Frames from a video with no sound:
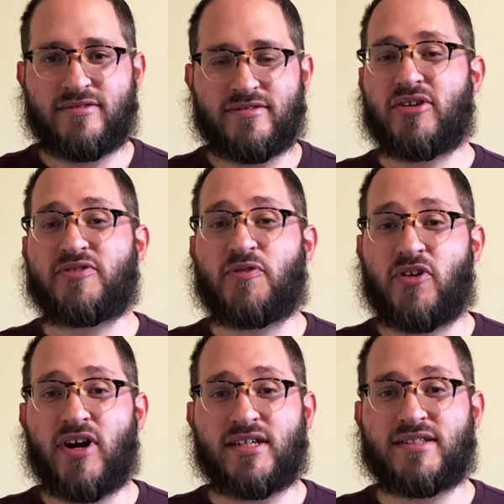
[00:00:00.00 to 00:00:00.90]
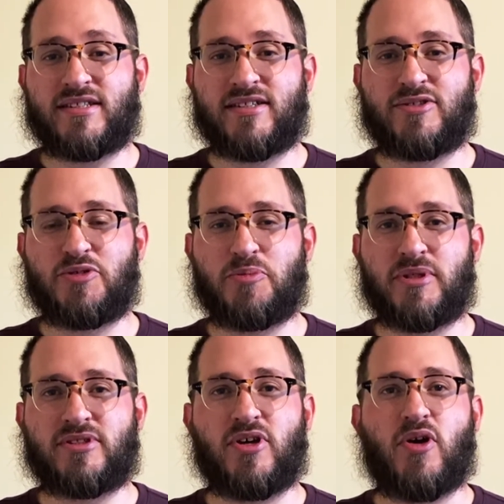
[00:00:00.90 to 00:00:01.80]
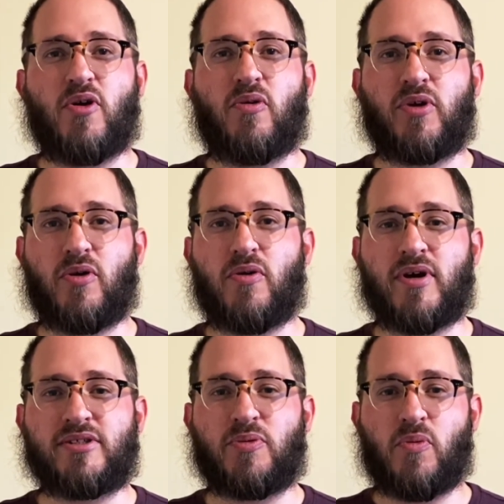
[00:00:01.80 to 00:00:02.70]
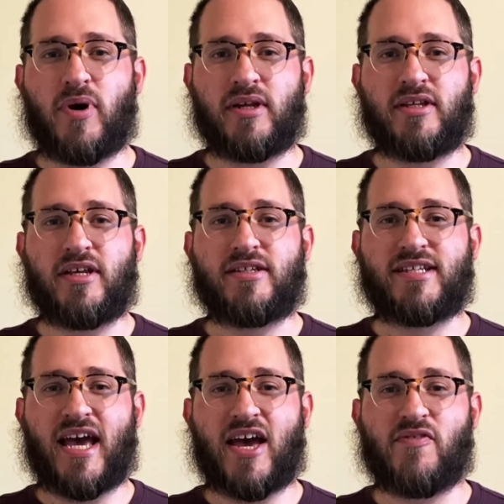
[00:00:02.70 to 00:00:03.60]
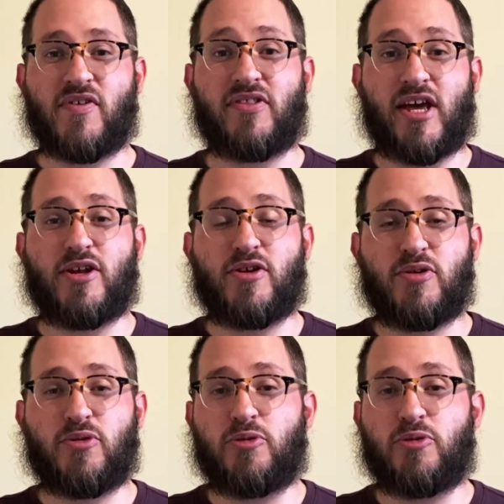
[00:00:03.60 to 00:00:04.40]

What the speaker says: Because for us as consumers, we always want to have that new,